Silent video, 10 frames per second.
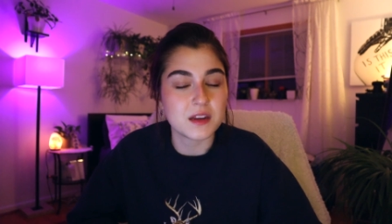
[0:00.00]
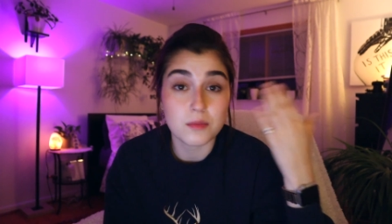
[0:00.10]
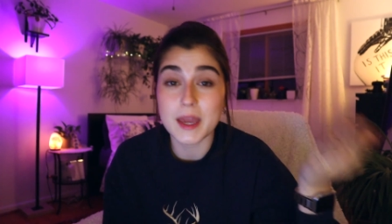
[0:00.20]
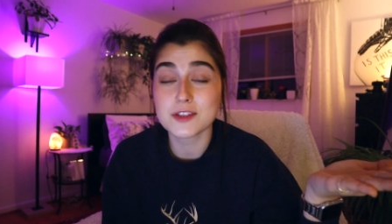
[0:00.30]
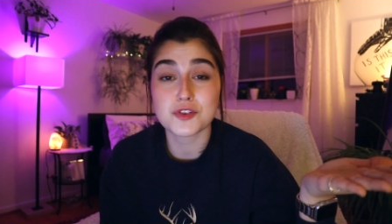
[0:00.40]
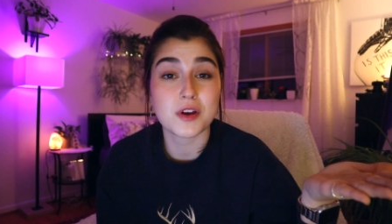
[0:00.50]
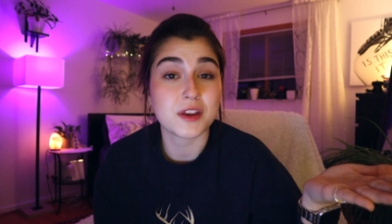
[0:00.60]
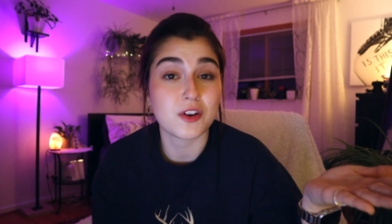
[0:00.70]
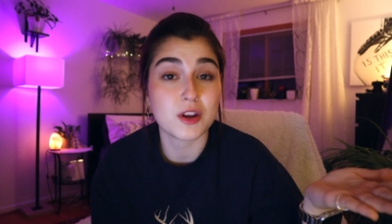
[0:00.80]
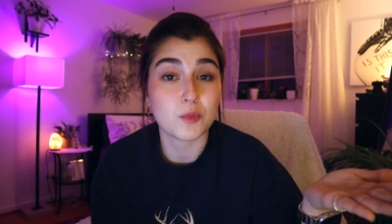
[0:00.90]
The banks are
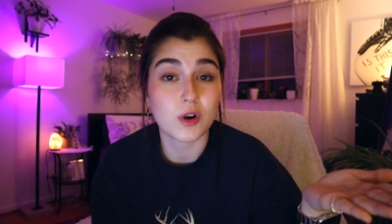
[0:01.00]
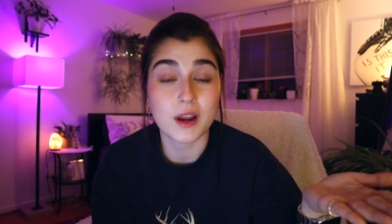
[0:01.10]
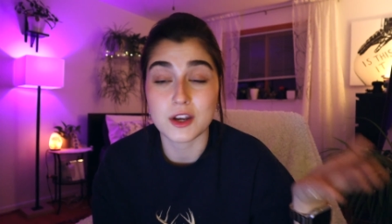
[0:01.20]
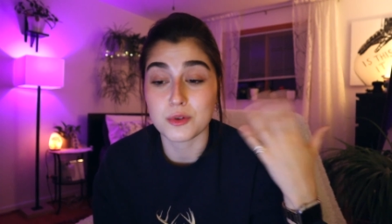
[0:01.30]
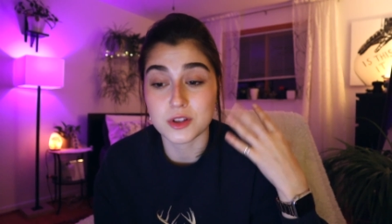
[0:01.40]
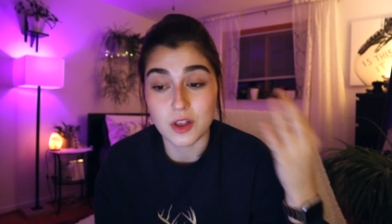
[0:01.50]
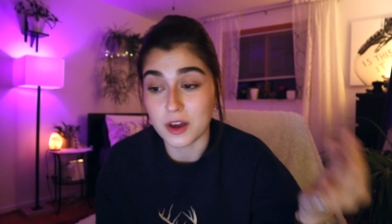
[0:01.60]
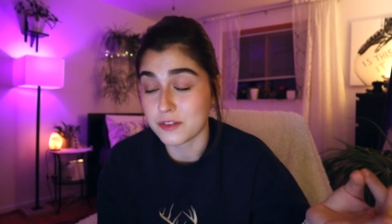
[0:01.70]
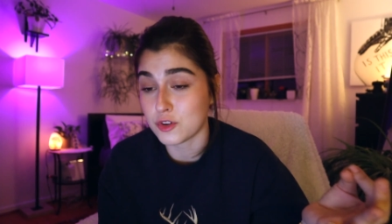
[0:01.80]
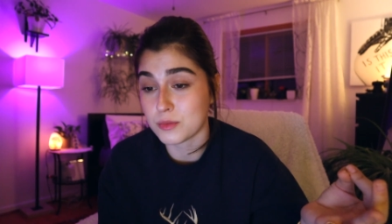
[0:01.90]
not here anymore. I know a
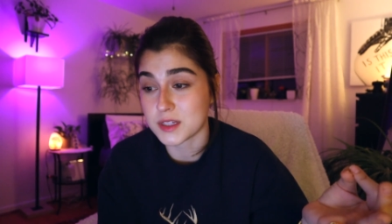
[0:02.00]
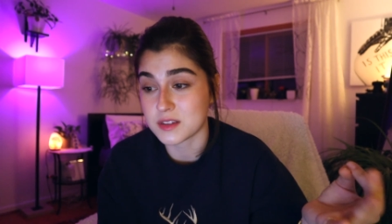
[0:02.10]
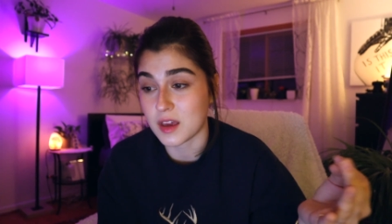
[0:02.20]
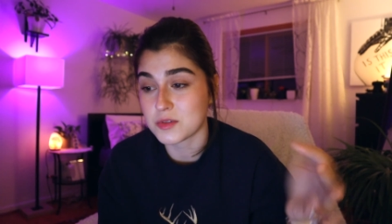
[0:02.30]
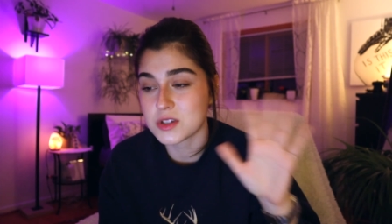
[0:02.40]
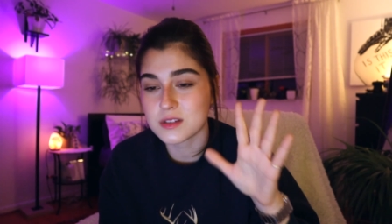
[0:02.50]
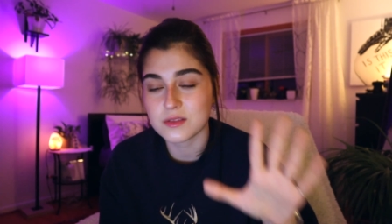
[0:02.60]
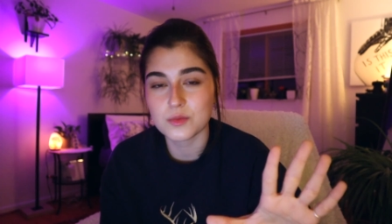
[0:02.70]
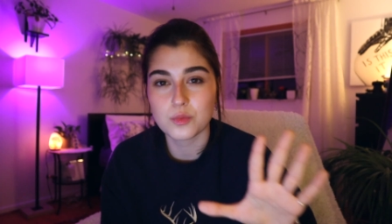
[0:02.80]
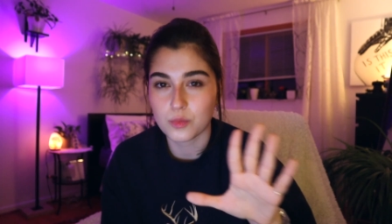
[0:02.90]
lot of you miss them. Just
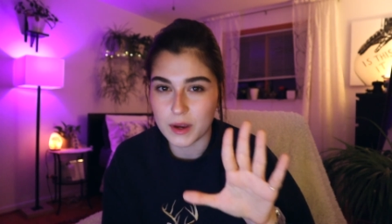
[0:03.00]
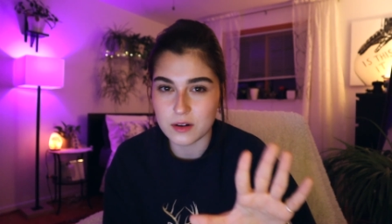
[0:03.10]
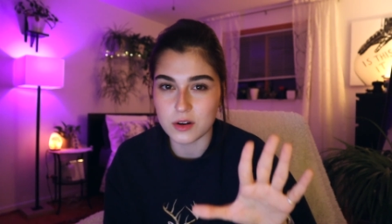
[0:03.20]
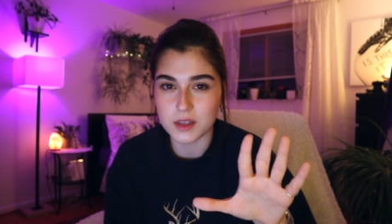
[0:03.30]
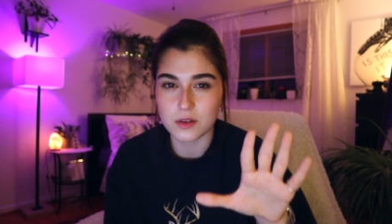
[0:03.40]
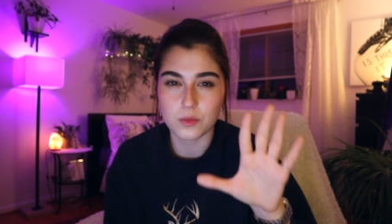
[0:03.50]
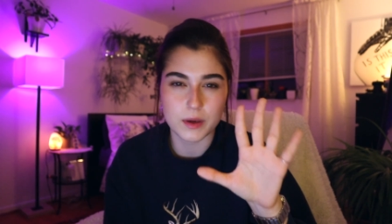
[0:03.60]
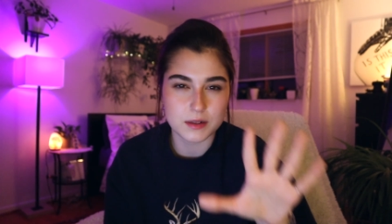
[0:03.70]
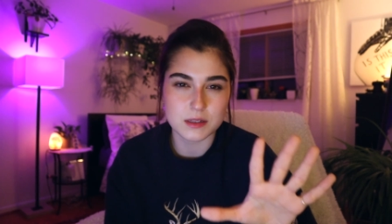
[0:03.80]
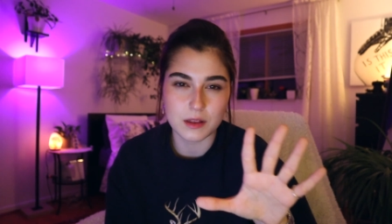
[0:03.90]
wait on it.
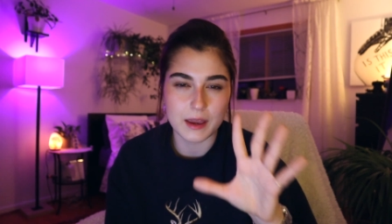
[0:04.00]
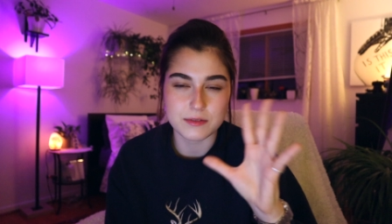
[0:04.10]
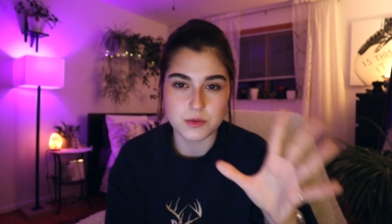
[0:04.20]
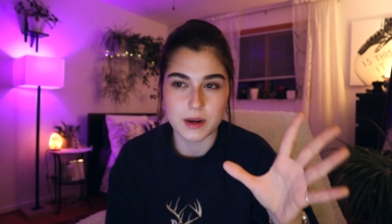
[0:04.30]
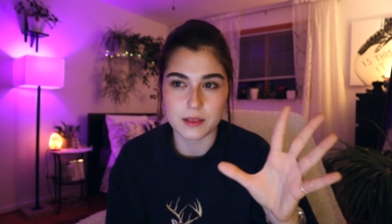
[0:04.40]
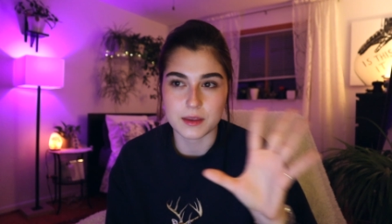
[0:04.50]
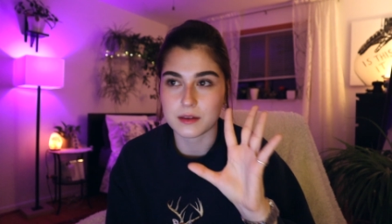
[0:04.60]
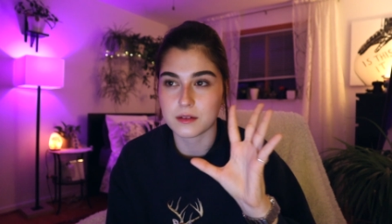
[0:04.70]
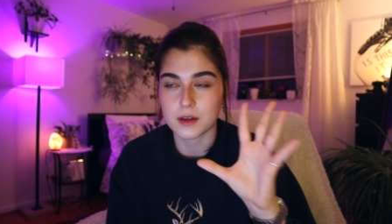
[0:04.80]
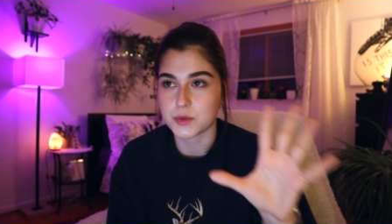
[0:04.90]
Wait until I have to write
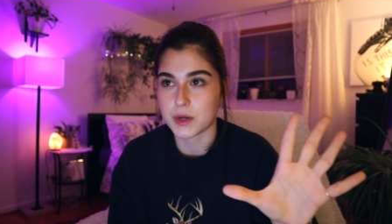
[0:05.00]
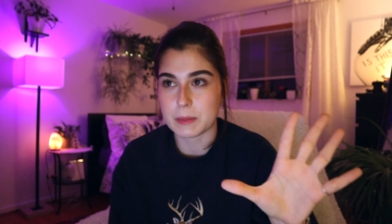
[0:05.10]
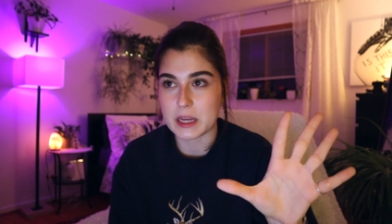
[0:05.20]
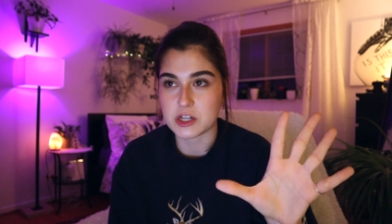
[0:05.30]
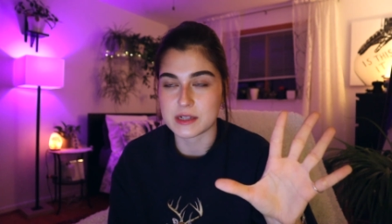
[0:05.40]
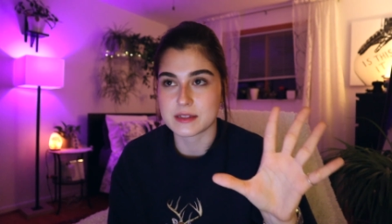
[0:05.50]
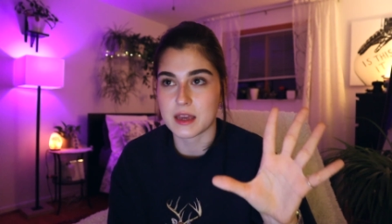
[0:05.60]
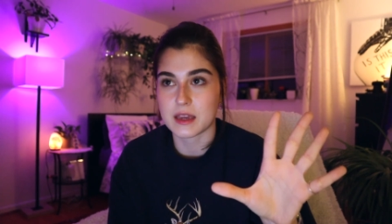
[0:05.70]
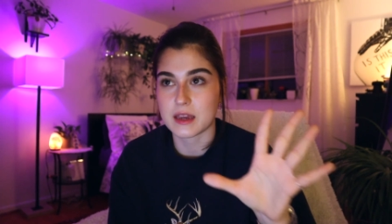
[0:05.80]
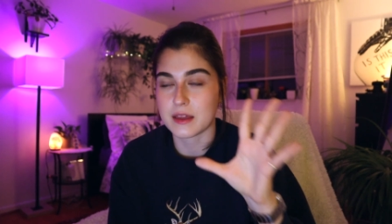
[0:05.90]
like a 20 page
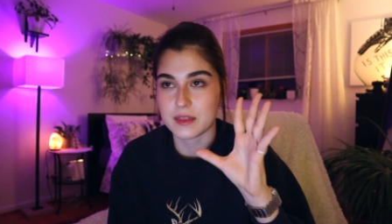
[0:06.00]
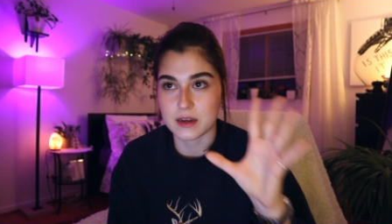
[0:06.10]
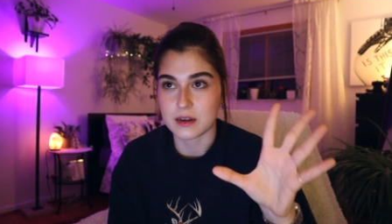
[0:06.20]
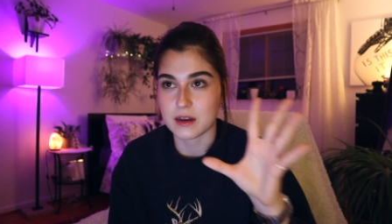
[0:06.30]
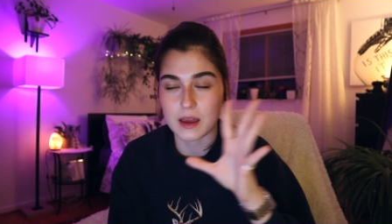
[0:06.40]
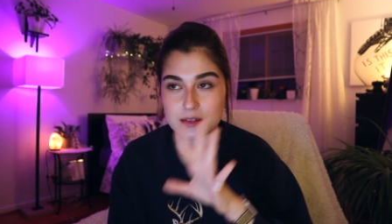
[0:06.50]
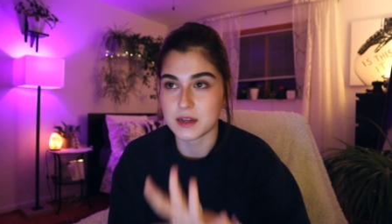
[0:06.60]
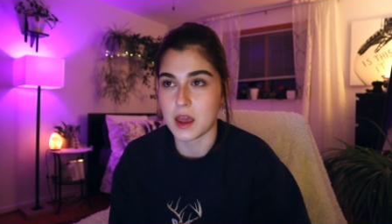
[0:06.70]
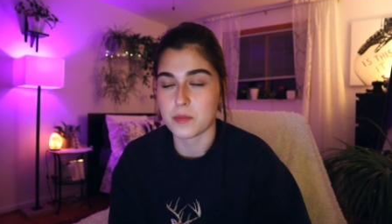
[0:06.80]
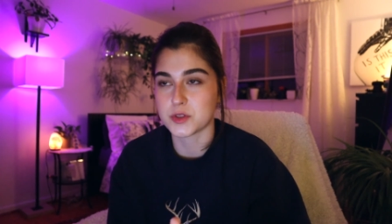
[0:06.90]
essay and then I
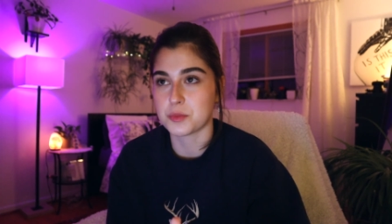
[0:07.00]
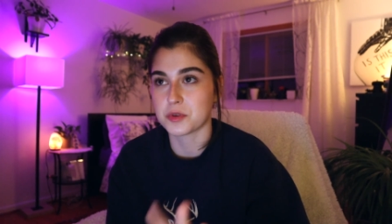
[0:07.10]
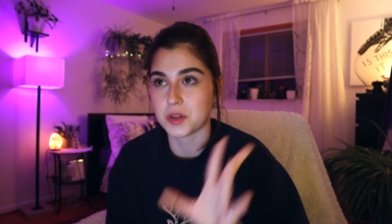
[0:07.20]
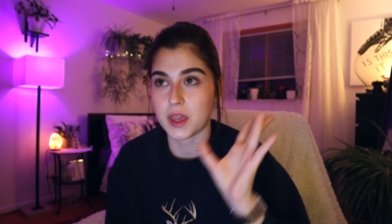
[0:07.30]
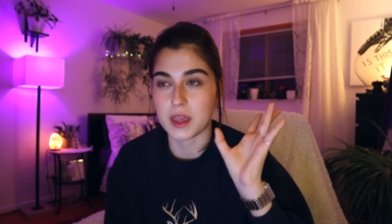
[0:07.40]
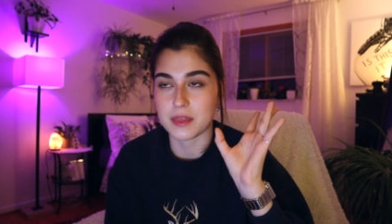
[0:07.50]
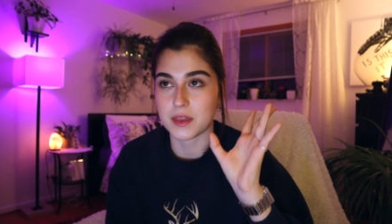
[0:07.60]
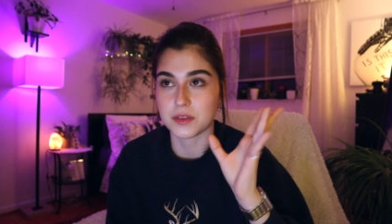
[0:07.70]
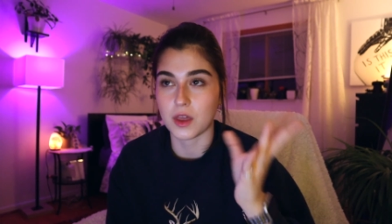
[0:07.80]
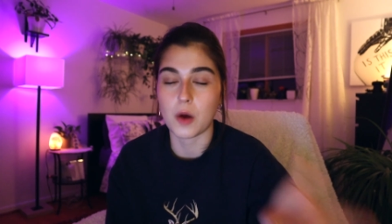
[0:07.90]
stay up super late and
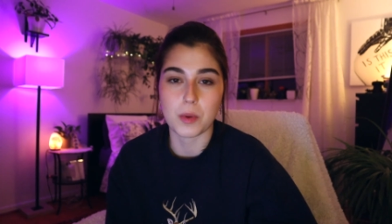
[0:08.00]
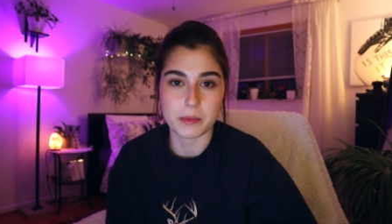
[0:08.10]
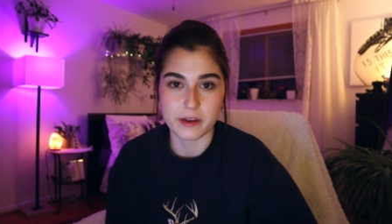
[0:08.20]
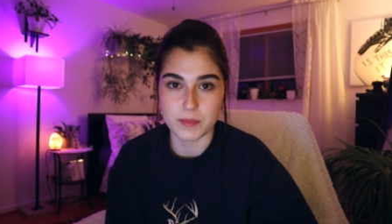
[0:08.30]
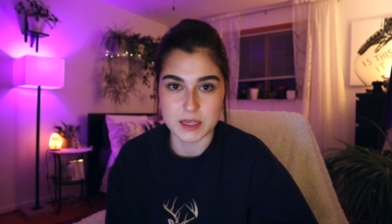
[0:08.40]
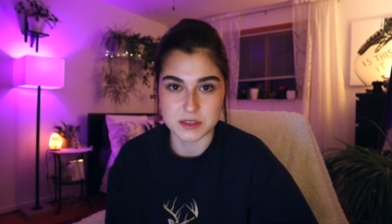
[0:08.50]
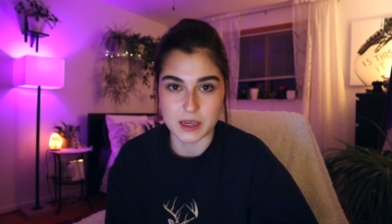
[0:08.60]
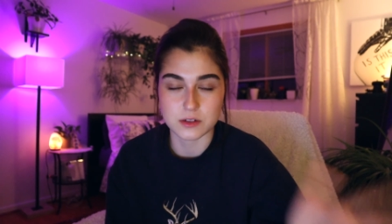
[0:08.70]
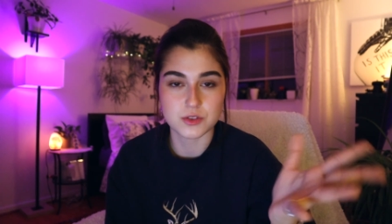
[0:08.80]
then I'll probably have bangs again.